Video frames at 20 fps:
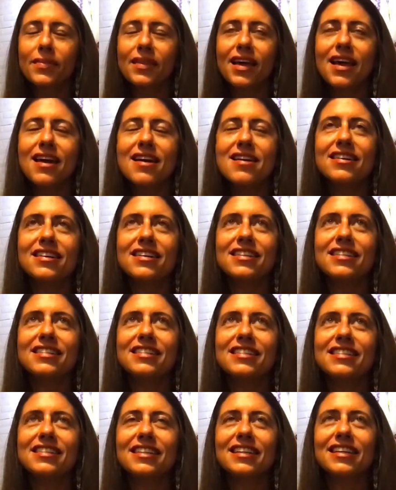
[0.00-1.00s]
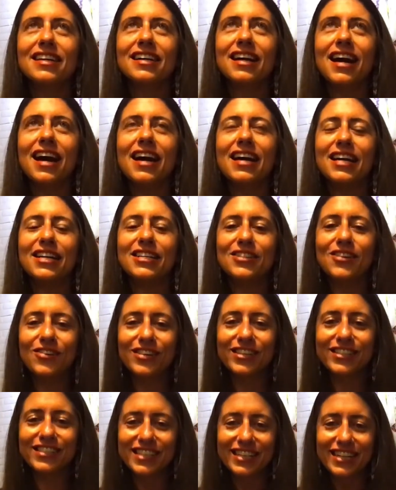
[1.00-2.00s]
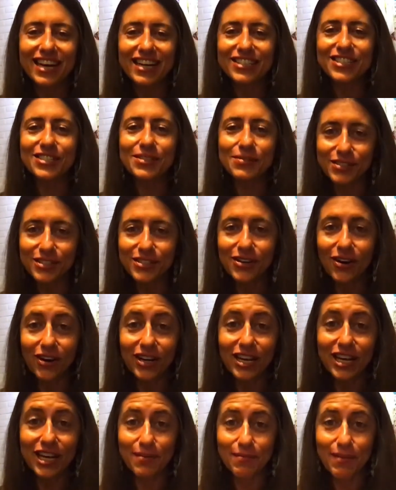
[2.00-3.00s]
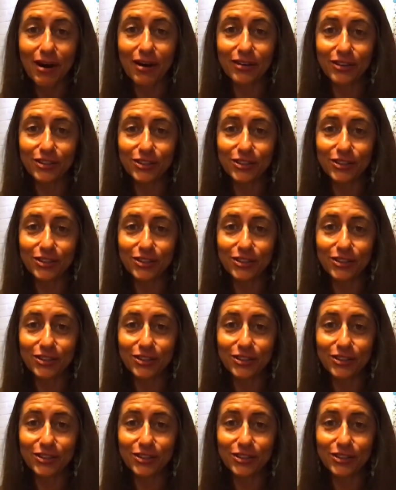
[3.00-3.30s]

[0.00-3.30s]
And I noticed that as she was talking about her